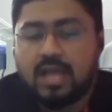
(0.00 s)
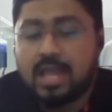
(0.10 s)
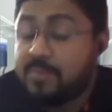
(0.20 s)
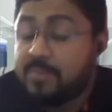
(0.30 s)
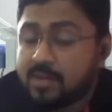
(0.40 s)

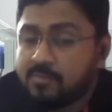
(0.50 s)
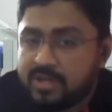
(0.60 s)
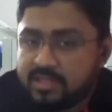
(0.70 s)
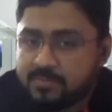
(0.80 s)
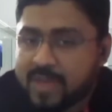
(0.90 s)
helping
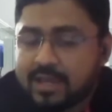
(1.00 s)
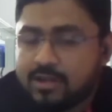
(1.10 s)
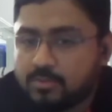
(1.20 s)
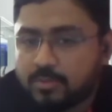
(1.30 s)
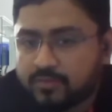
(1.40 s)
companies back
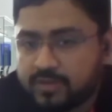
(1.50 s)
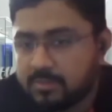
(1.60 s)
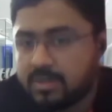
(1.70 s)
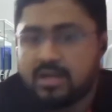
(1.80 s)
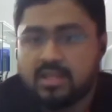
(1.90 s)
into
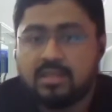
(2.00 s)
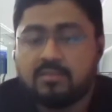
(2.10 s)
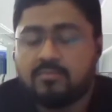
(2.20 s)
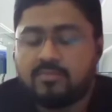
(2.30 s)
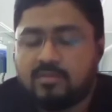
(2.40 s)
profitability,
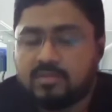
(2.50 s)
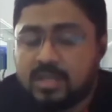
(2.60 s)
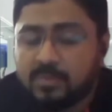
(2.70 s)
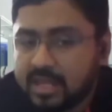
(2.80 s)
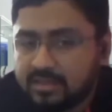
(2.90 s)

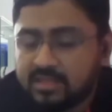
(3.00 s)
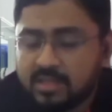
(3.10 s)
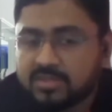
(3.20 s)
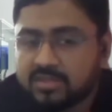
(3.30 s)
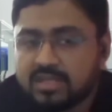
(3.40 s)
stabilizing
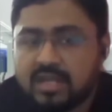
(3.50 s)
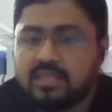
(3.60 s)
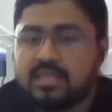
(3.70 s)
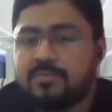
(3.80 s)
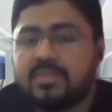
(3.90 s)
them,
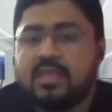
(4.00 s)
sustaining them,